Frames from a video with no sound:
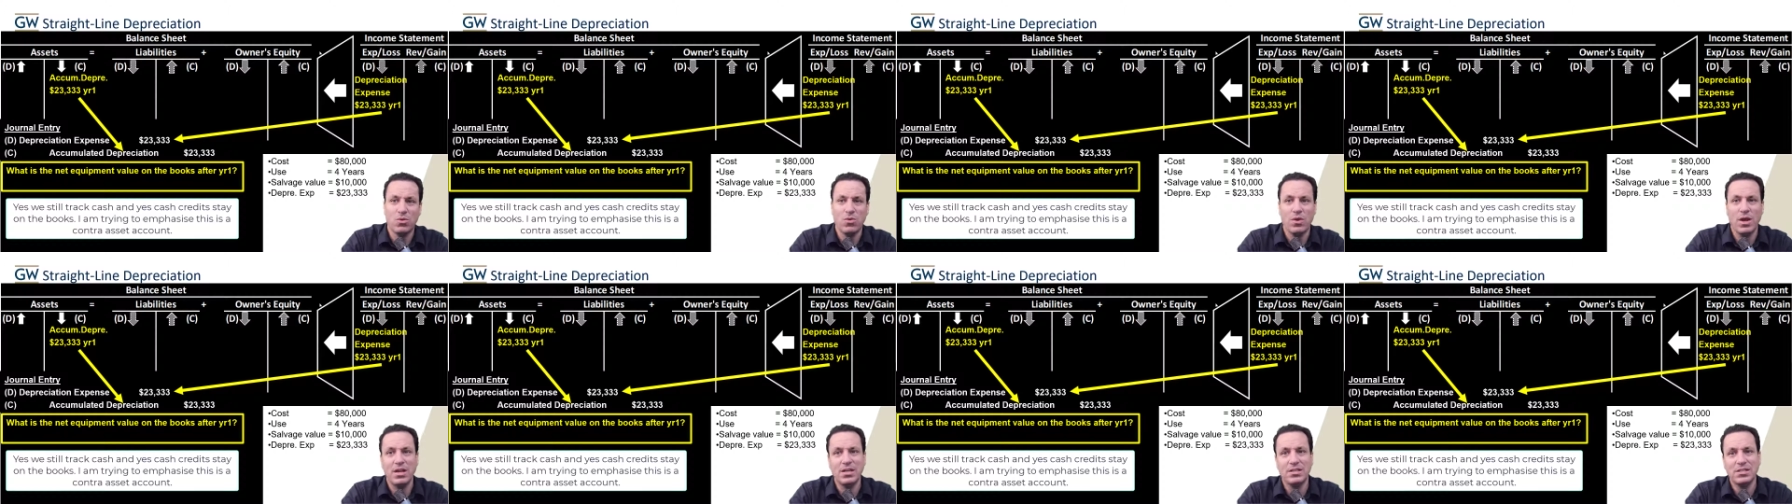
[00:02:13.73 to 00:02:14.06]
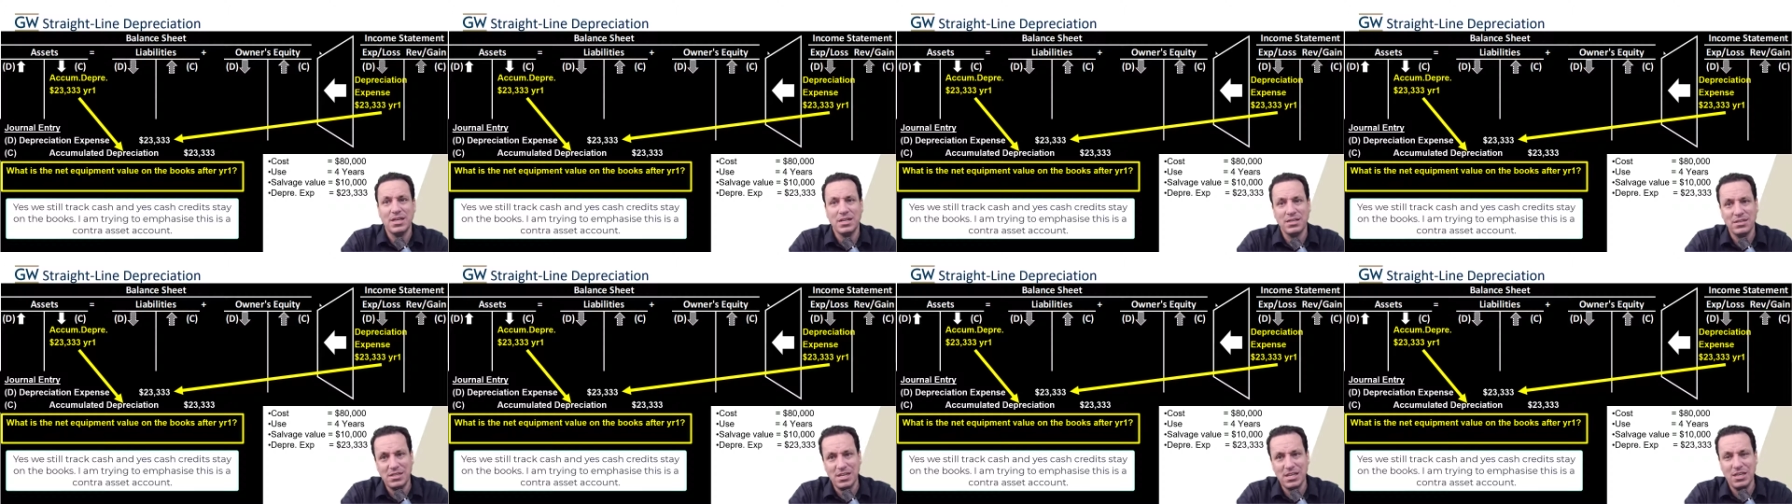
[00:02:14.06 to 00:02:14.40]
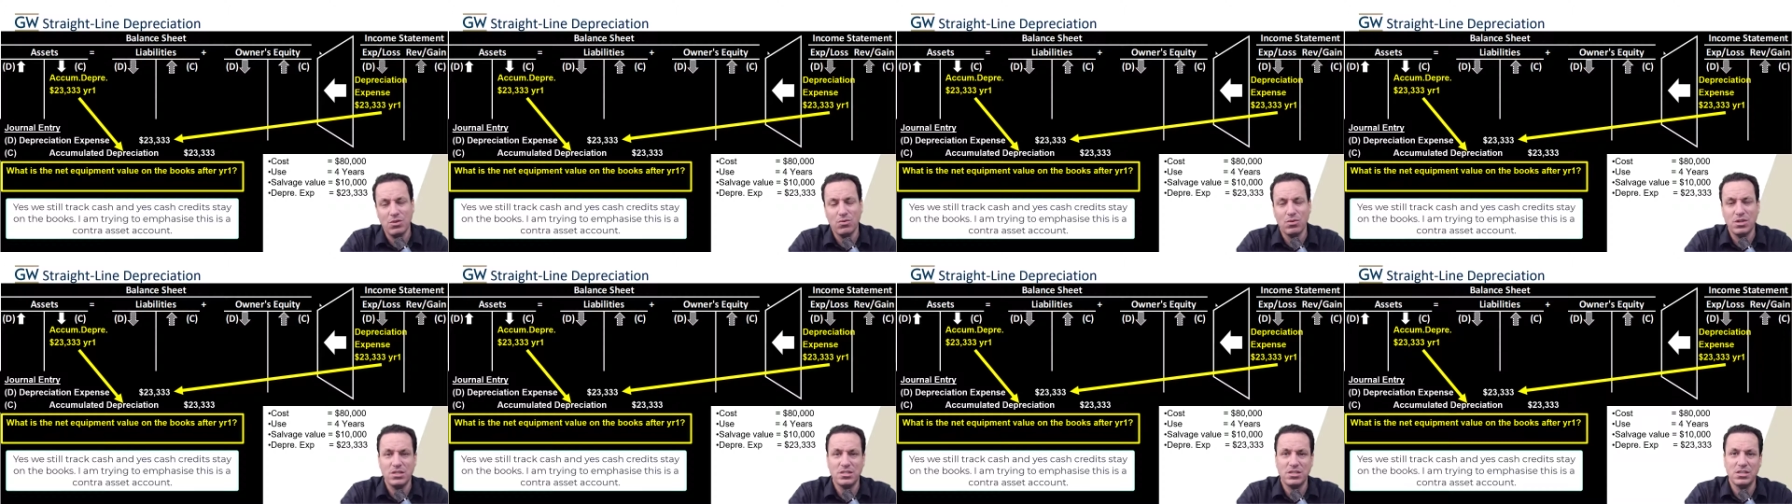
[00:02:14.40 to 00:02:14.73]
credits and
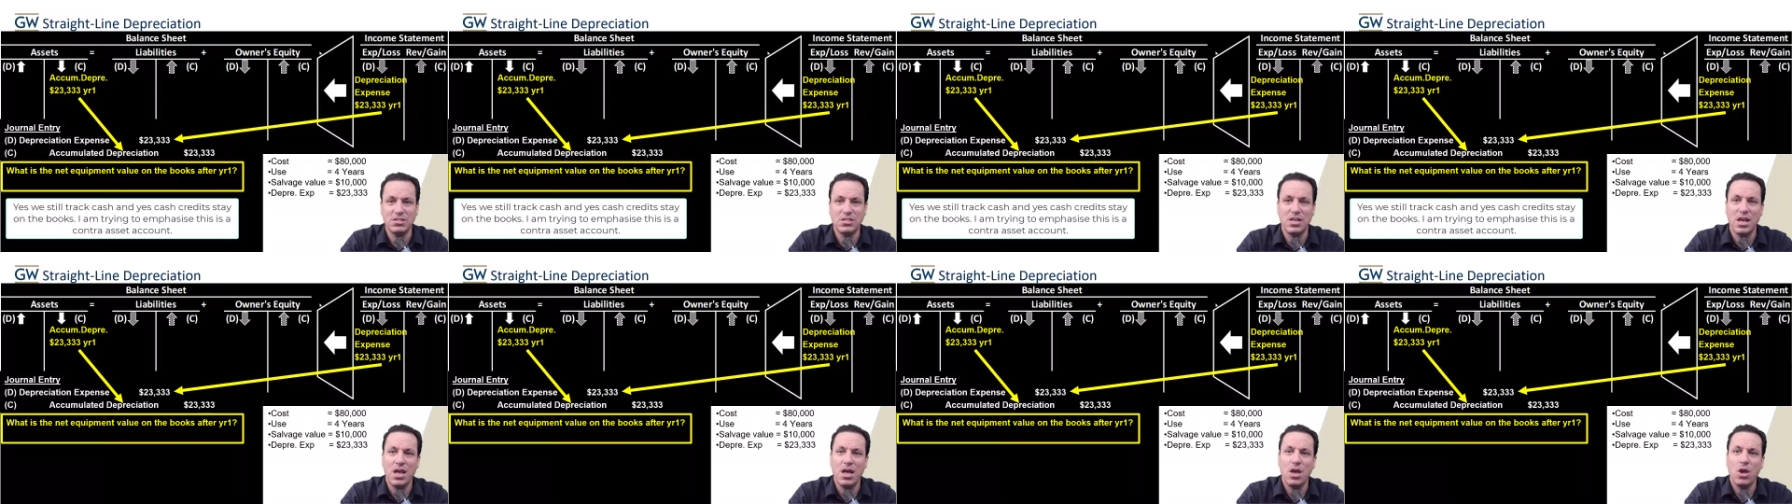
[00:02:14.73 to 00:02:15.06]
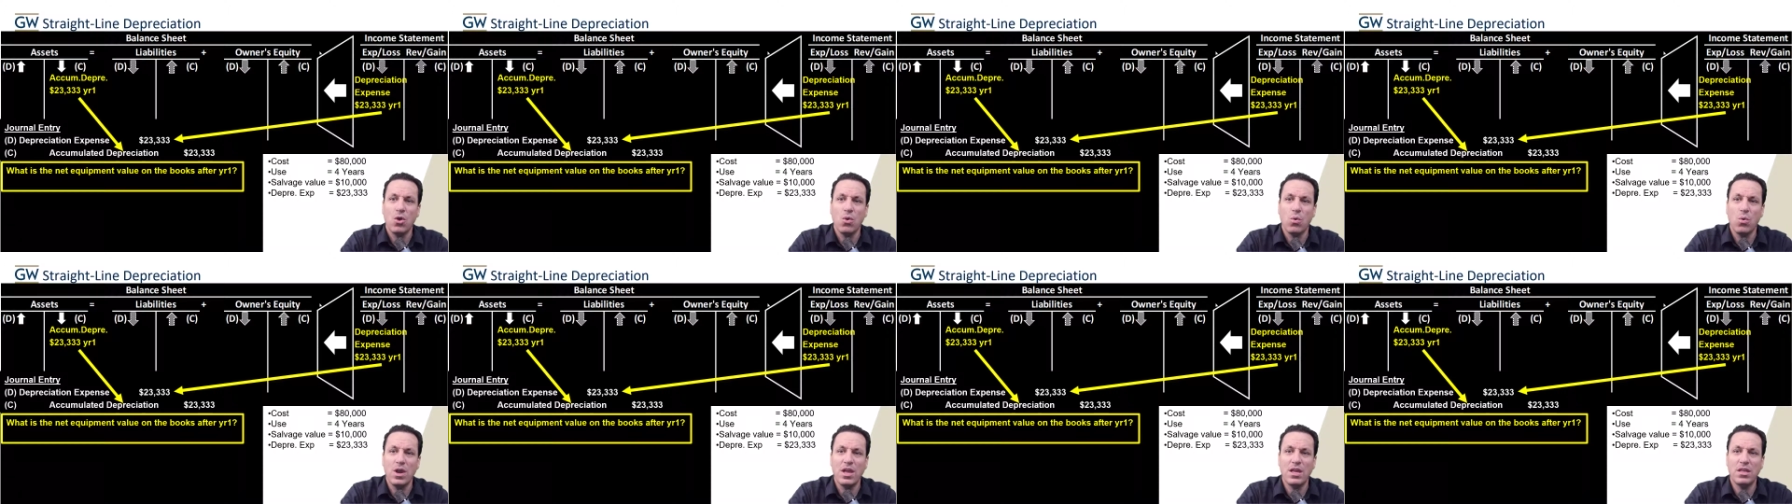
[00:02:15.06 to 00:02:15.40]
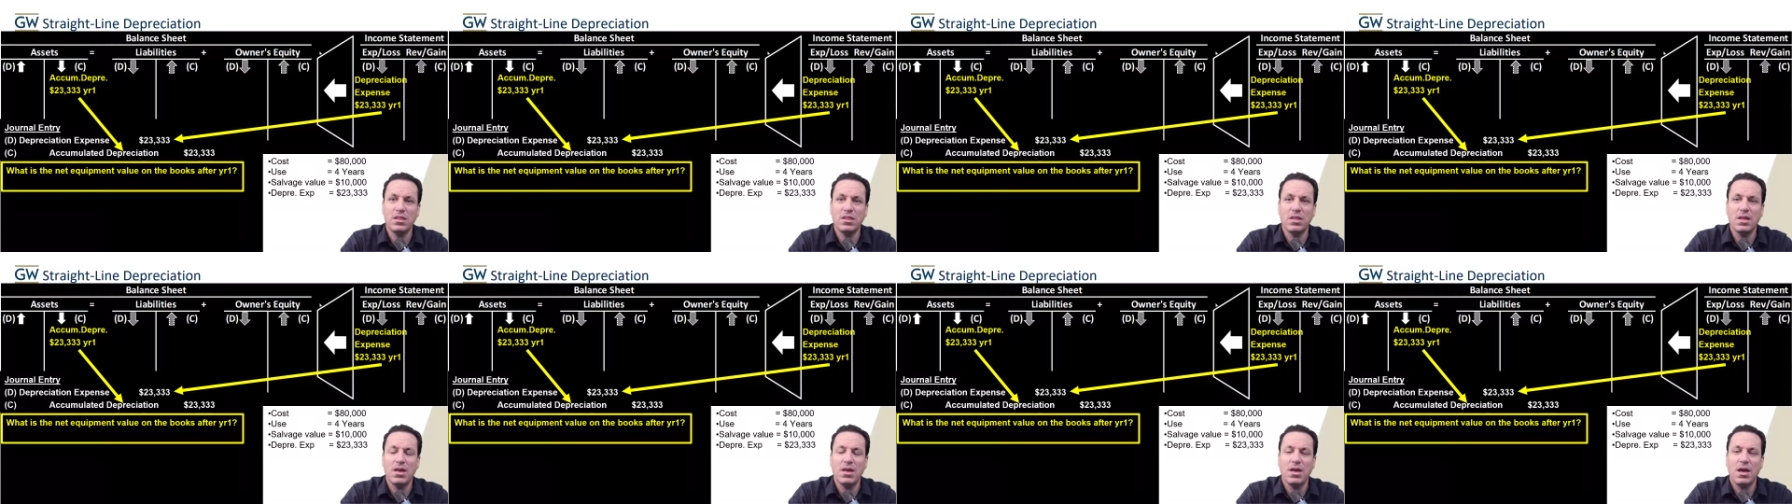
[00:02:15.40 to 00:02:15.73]
decreases
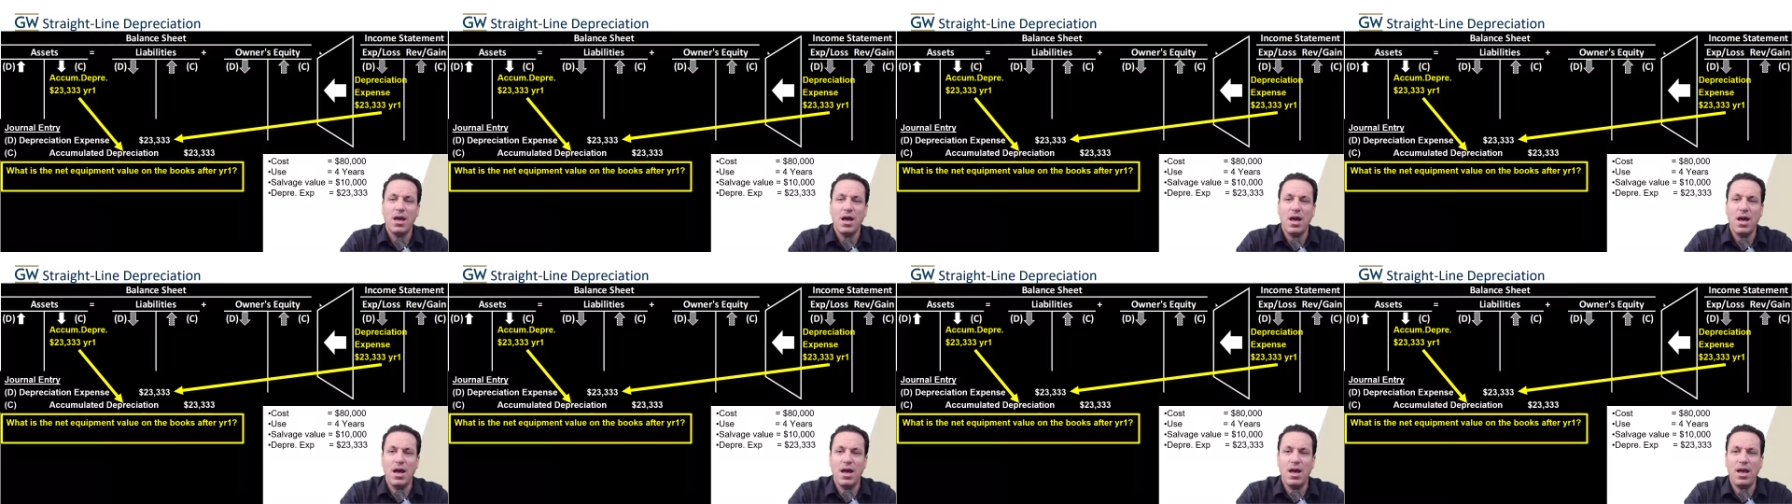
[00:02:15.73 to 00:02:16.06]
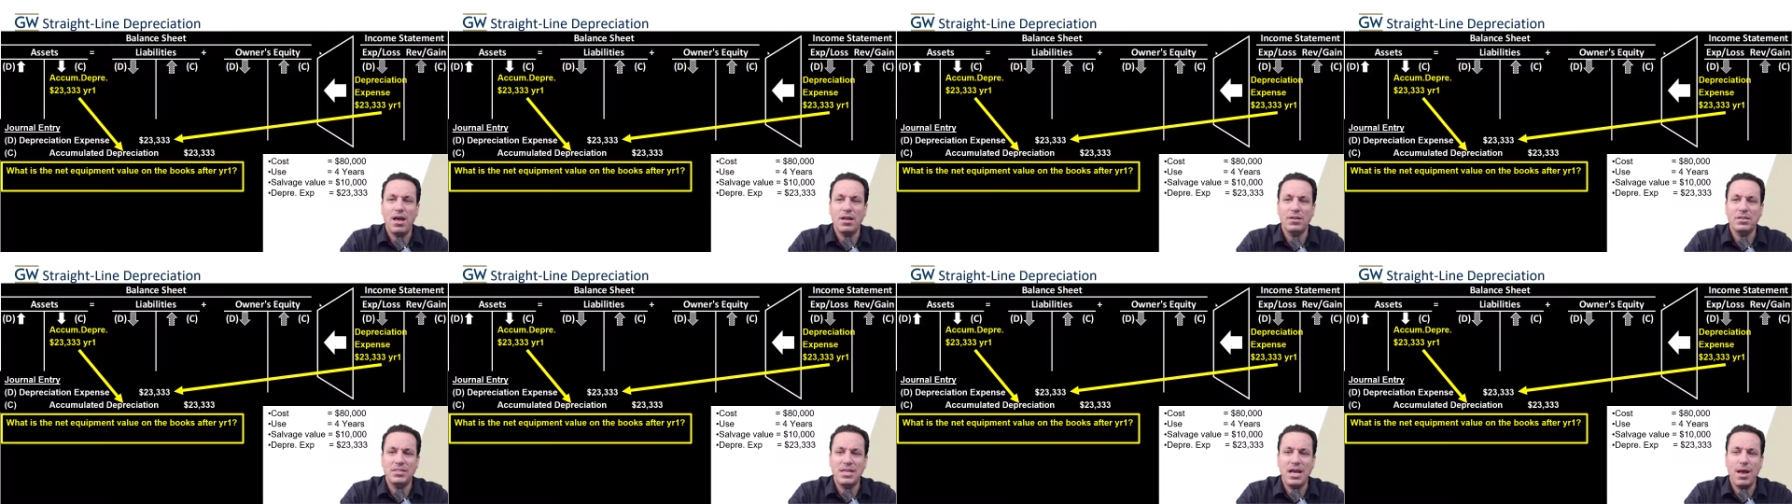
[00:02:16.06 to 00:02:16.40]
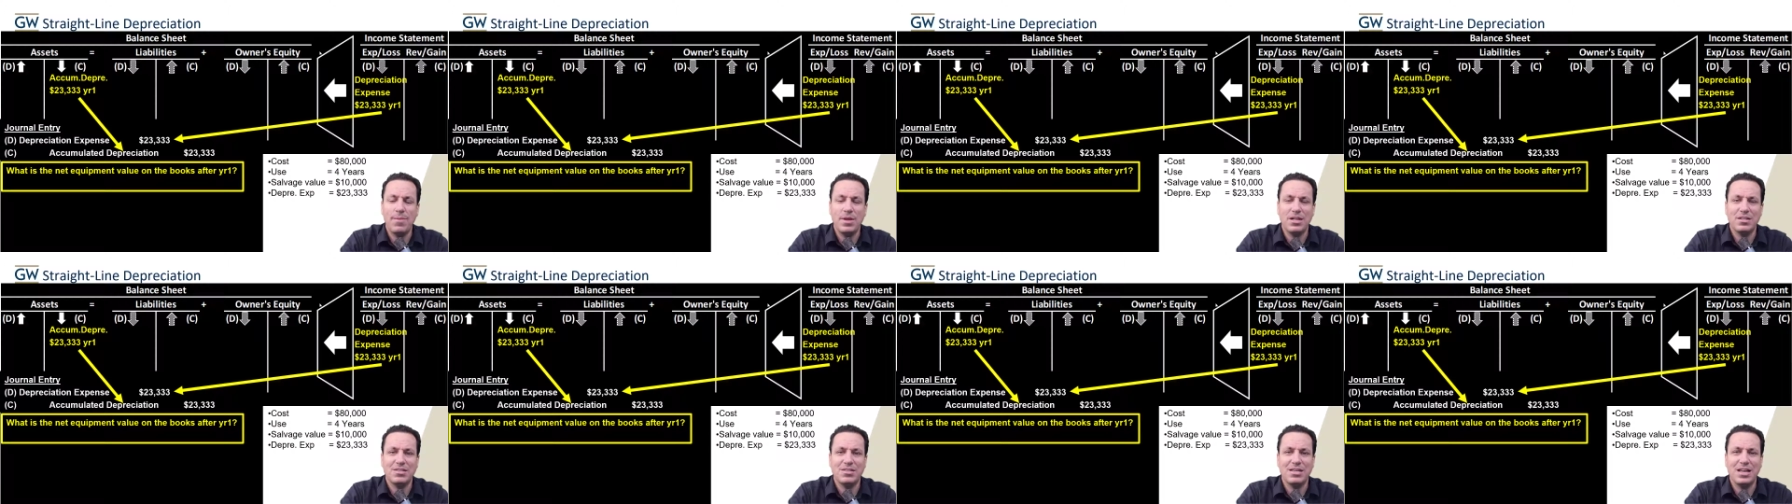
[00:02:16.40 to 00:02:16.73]
with uh,
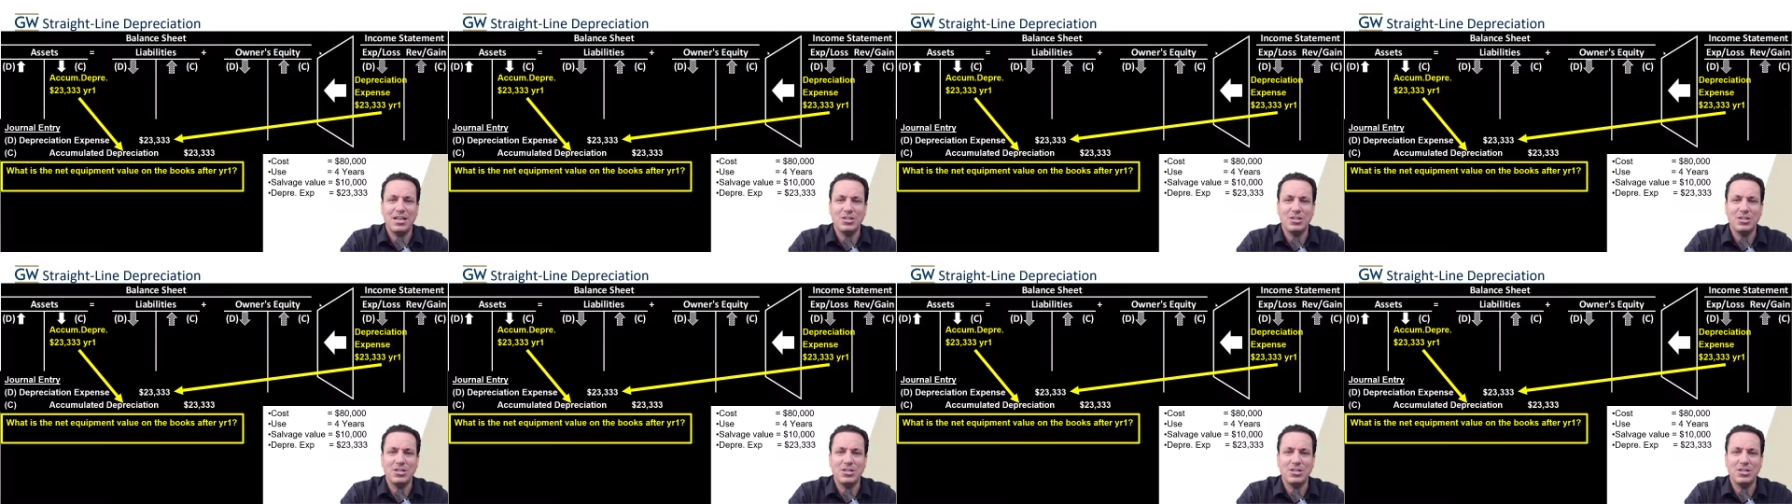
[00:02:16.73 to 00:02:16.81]
debits.